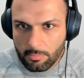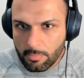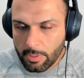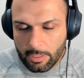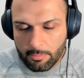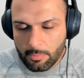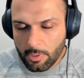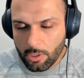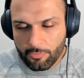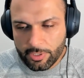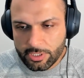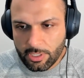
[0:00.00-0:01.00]
In our
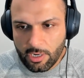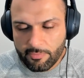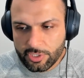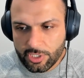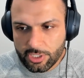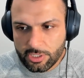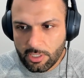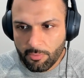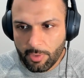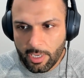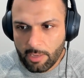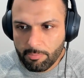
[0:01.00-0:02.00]
recent conversations that
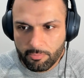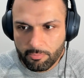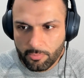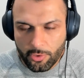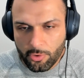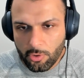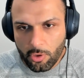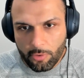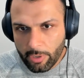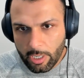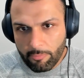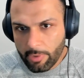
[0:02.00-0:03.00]
we had, you're no
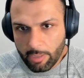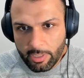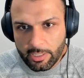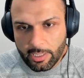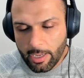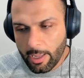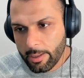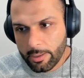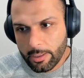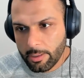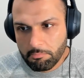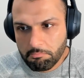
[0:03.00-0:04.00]
longer recommending that,
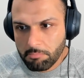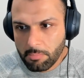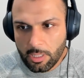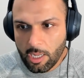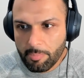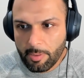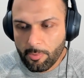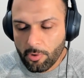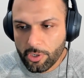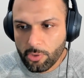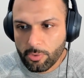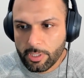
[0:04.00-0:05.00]
and a lot of people
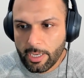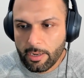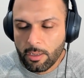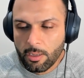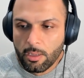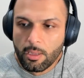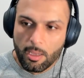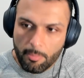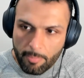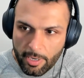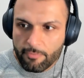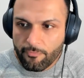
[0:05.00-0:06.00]
aren't doing that
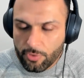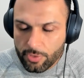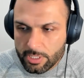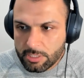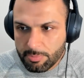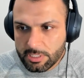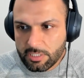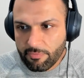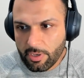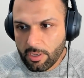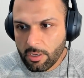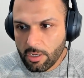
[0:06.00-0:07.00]
but for this
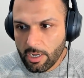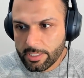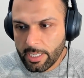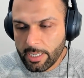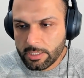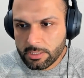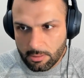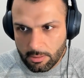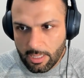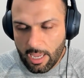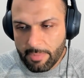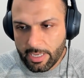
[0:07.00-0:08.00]
specific context,
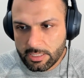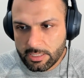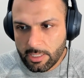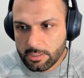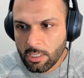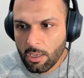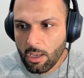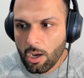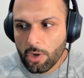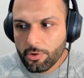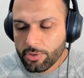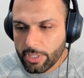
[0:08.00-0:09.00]
that makes sense.
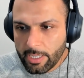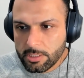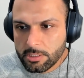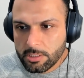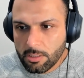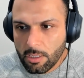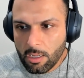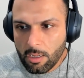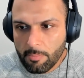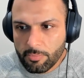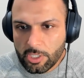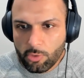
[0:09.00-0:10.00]
Other things
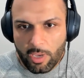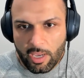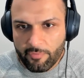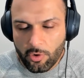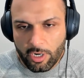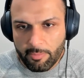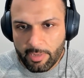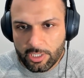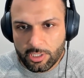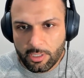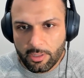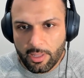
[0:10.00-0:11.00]
um, that you haven't already
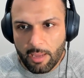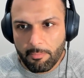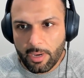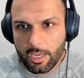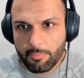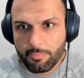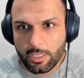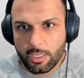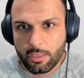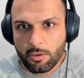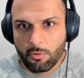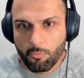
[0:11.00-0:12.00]
mentioned that might
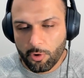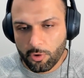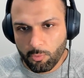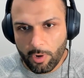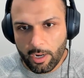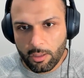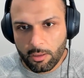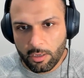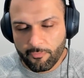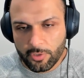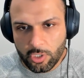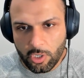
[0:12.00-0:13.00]
be worthwhile
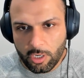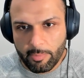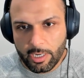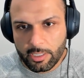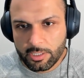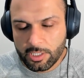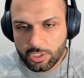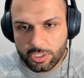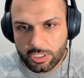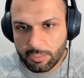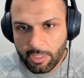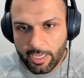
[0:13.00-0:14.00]
if we're talking about
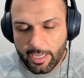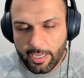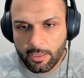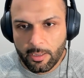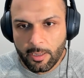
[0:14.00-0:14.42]
contingency planning,